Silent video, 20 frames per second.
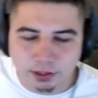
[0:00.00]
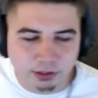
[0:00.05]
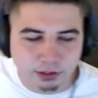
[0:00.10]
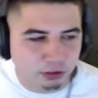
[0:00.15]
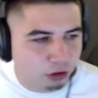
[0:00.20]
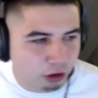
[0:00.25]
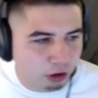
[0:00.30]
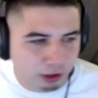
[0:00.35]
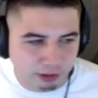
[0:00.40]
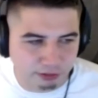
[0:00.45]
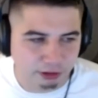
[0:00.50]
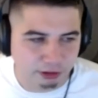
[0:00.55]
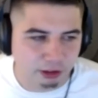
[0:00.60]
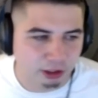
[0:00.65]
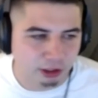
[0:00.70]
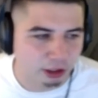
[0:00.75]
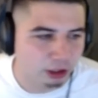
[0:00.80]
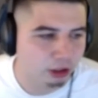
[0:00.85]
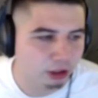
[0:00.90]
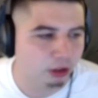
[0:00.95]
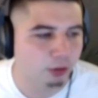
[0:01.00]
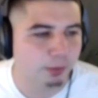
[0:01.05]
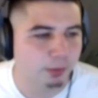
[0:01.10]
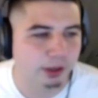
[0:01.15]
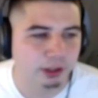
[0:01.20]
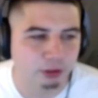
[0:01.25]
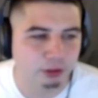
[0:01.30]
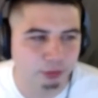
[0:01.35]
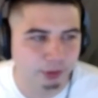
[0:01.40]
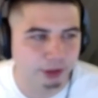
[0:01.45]
This card isn't going to hurt
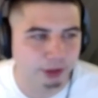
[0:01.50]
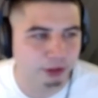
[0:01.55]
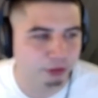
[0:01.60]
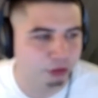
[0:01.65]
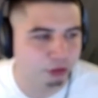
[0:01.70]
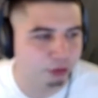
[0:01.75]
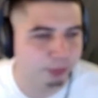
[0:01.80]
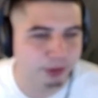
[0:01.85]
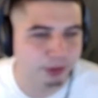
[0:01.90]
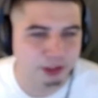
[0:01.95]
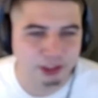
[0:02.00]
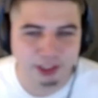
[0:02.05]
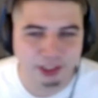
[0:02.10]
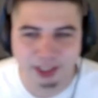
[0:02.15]
nobody's record too much. He